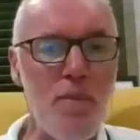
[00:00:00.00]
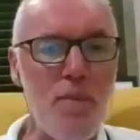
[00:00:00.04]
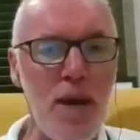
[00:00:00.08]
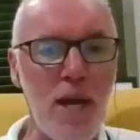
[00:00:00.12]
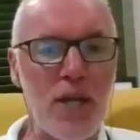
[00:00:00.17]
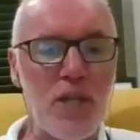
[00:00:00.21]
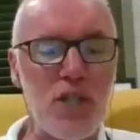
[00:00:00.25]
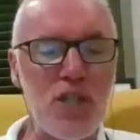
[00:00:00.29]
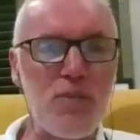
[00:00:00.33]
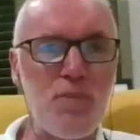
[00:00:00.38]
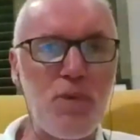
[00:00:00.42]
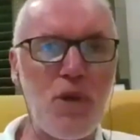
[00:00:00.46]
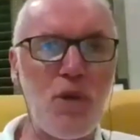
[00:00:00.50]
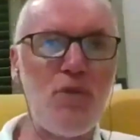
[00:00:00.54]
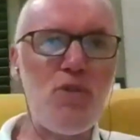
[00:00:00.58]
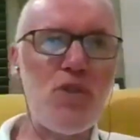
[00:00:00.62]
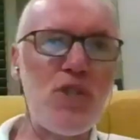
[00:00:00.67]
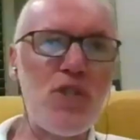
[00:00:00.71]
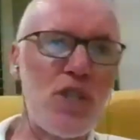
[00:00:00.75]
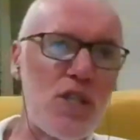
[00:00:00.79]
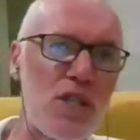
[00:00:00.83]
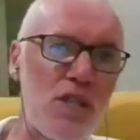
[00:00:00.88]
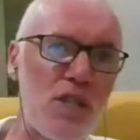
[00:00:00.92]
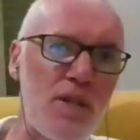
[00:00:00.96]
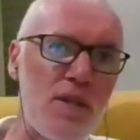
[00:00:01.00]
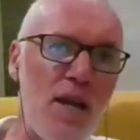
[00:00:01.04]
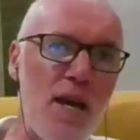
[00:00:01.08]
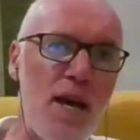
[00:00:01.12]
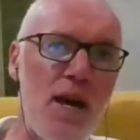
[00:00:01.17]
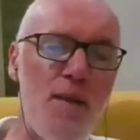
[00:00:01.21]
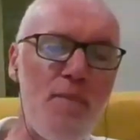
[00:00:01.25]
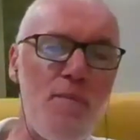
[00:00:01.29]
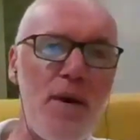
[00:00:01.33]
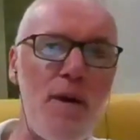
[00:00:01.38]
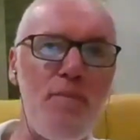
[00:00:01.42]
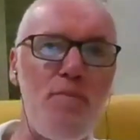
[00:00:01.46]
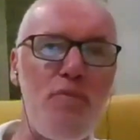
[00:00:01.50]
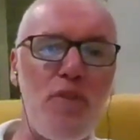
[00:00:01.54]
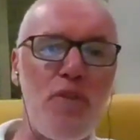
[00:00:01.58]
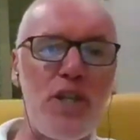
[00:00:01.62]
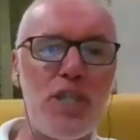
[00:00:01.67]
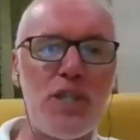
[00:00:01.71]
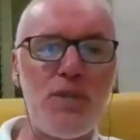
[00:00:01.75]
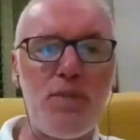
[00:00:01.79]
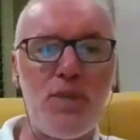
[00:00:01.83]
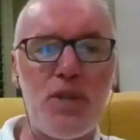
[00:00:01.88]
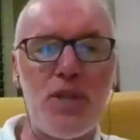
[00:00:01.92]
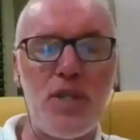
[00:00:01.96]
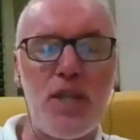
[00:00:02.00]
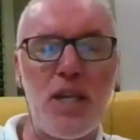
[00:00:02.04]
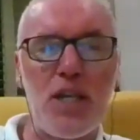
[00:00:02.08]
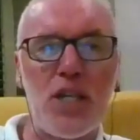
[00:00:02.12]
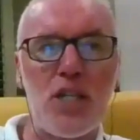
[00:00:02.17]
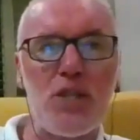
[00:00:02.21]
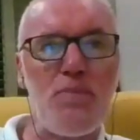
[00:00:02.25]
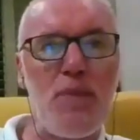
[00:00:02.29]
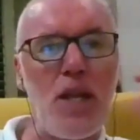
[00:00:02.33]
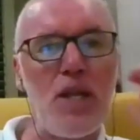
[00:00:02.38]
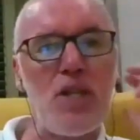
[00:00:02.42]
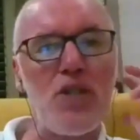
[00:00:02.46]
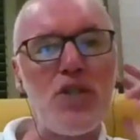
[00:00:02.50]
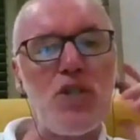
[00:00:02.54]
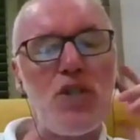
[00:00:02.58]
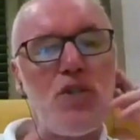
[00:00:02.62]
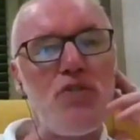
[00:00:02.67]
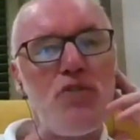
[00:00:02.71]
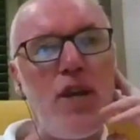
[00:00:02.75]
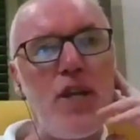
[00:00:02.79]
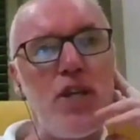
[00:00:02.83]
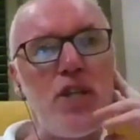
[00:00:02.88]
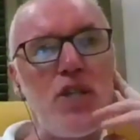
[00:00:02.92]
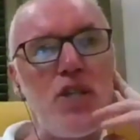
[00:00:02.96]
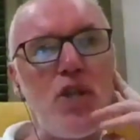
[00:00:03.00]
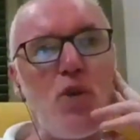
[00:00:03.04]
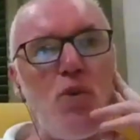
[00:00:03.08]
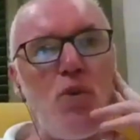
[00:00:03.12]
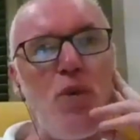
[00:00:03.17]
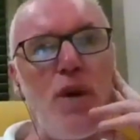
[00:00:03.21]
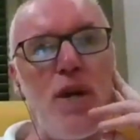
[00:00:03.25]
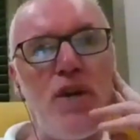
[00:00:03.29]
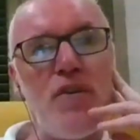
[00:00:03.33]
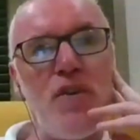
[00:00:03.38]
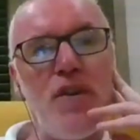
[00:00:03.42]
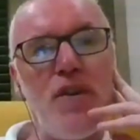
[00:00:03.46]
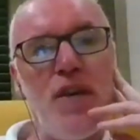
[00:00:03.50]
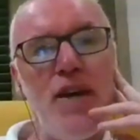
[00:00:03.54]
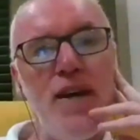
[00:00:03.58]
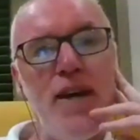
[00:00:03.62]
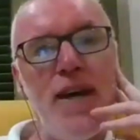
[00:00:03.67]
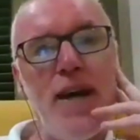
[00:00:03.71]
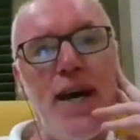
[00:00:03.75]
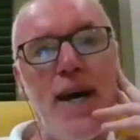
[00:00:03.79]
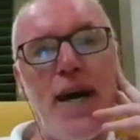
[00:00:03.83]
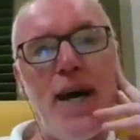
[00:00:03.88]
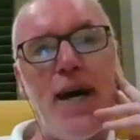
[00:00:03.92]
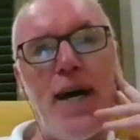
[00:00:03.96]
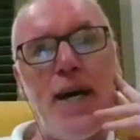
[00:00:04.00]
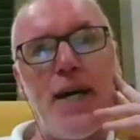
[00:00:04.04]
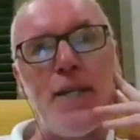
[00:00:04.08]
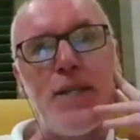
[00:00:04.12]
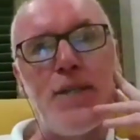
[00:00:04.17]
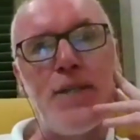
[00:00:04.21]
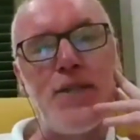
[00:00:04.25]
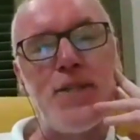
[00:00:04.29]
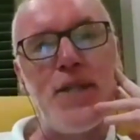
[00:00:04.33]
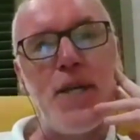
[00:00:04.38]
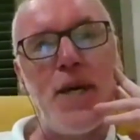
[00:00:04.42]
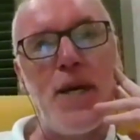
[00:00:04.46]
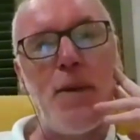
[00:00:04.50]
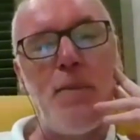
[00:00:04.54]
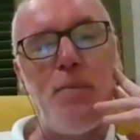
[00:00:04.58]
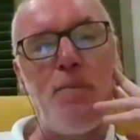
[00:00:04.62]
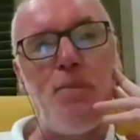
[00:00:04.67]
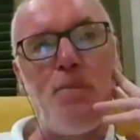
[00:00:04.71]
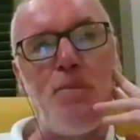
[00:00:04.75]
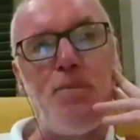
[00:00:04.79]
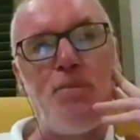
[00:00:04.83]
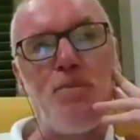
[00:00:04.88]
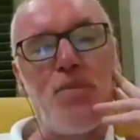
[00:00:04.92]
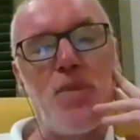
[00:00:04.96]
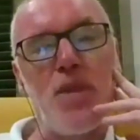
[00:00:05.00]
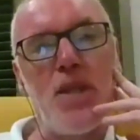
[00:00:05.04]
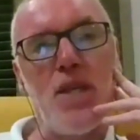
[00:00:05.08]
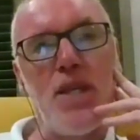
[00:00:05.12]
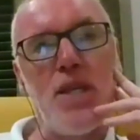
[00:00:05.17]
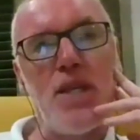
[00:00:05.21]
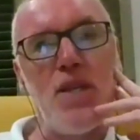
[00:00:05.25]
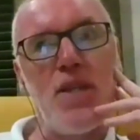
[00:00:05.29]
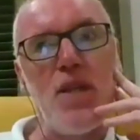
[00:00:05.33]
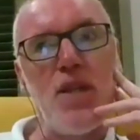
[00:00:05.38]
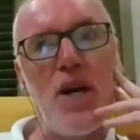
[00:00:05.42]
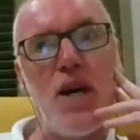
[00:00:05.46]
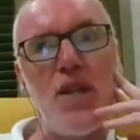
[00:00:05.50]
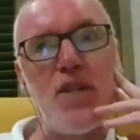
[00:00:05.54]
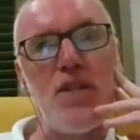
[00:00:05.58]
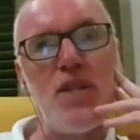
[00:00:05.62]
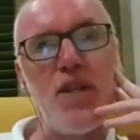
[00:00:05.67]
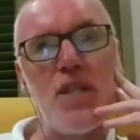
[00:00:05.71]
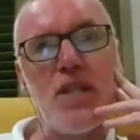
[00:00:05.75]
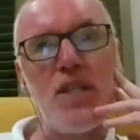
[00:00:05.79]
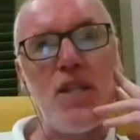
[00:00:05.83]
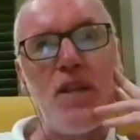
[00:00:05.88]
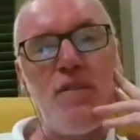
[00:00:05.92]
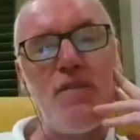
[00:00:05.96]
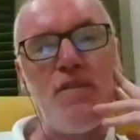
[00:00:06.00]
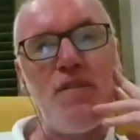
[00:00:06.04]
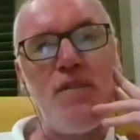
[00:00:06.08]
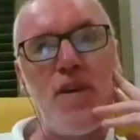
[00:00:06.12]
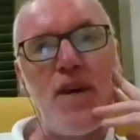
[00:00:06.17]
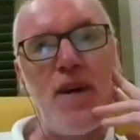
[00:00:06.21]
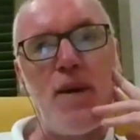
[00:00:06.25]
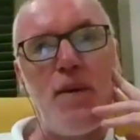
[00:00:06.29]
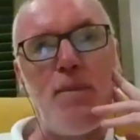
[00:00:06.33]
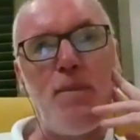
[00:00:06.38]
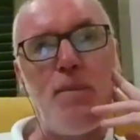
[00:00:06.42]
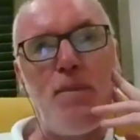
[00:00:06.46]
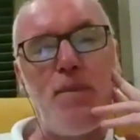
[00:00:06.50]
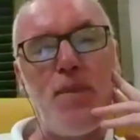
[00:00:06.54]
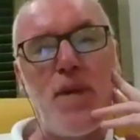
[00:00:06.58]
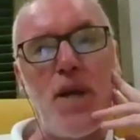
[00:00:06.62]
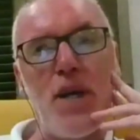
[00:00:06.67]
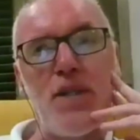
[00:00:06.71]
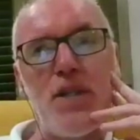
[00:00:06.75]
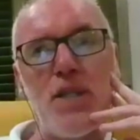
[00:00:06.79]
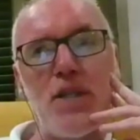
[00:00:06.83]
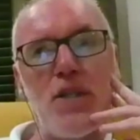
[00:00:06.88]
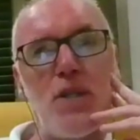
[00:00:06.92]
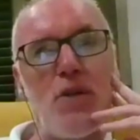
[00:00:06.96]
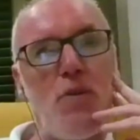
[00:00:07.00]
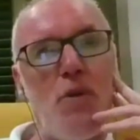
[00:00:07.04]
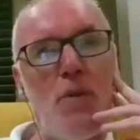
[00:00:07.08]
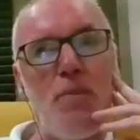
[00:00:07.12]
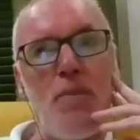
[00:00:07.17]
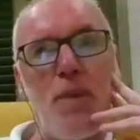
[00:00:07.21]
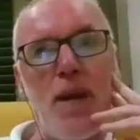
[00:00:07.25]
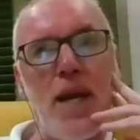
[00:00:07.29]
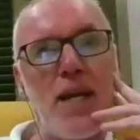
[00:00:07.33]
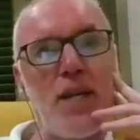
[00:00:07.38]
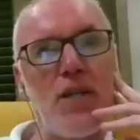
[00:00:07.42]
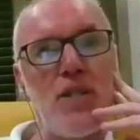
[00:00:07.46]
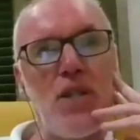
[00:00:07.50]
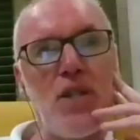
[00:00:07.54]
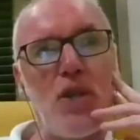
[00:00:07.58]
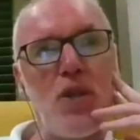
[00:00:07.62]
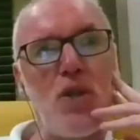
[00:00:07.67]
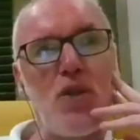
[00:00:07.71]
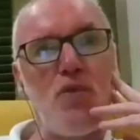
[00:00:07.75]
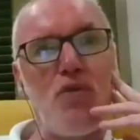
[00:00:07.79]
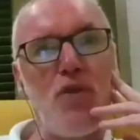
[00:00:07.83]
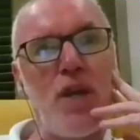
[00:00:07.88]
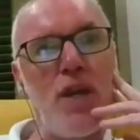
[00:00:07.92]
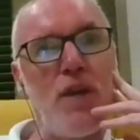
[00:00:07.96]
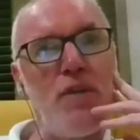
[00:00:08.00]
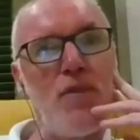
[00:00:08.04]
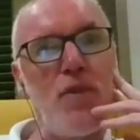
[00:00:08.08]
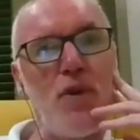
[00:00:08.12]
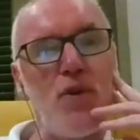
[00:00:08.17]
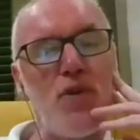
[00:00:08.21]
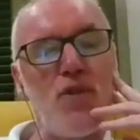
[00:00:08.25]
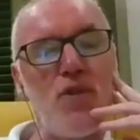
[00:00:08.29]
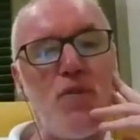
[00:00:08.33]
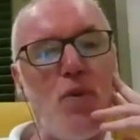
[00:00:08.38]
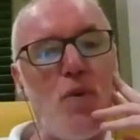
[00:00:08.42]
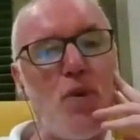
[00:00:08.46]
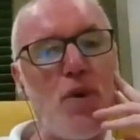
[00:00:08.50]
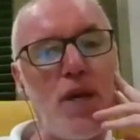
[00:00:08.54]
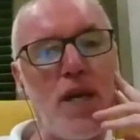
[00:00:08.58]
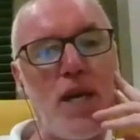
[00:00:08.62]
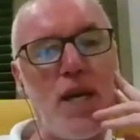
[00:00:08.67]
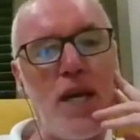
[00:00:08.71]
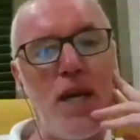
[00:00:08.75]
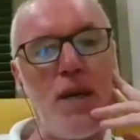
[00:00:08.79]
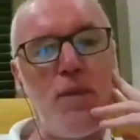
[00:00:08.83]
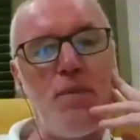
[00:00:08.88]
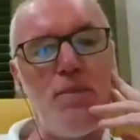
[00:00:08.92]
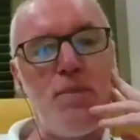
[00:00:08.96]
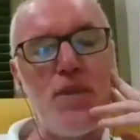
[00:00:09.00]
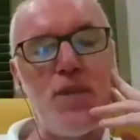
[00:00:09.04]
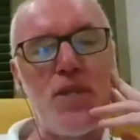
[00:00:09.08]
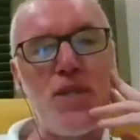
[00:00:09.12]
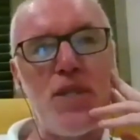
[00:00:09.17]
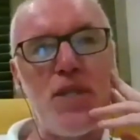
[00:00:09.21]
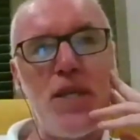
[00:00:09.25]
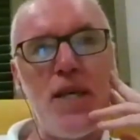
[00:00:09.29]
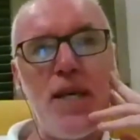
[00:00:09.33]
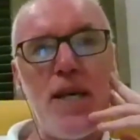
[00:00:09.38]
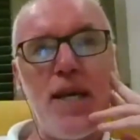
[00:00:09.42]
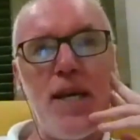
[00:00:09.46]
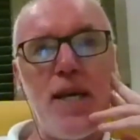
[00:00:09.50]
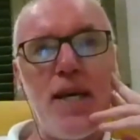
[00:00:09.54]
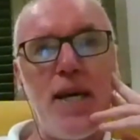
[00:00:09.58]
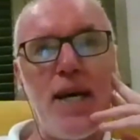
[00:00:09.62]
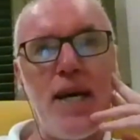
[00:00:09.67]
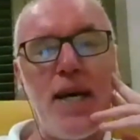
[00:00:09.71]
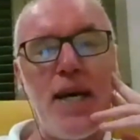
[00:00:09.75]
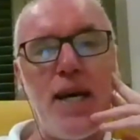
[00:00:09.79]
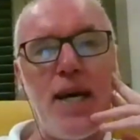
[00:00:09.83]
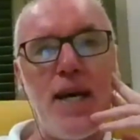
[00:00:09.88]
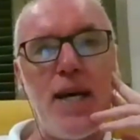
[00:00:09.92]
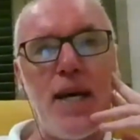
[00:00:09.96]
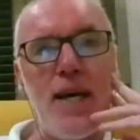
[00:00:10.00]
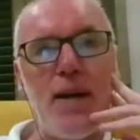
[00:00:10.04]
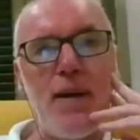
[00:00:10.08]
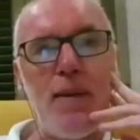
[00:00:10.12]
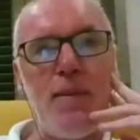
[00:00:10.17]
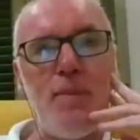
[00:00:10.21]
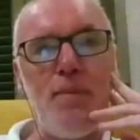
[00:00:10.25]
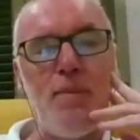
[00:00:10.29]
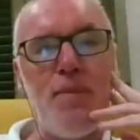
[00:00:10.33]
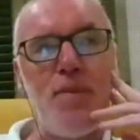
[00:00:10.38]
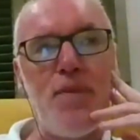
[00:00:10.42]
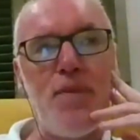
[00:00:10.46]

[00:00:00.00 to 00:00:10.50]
pay disputes, and Bed Priestman, the English manager, threatened to quit. And I think they were blanked in three of those four games. They're